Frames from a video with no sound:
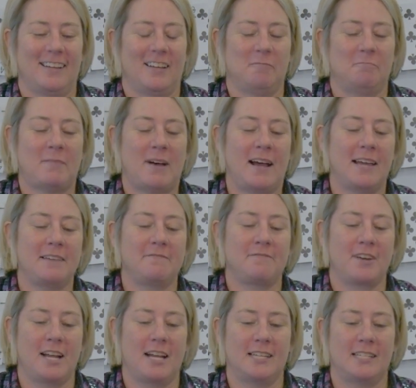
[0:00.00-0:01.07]
My
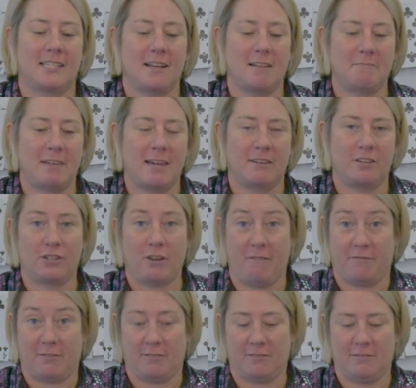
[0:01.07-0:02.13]
friend taught me how to
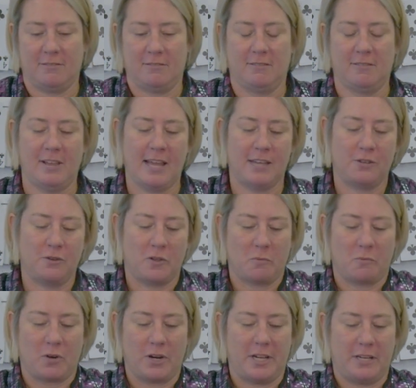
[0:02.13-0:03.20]
shuffle and do the
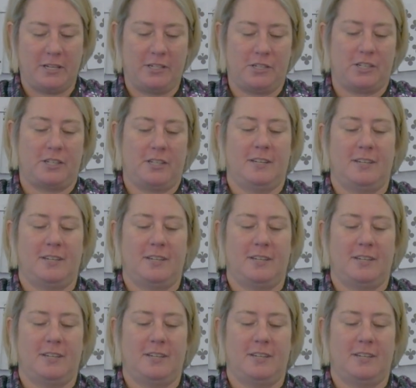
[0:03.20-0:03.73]
bridge.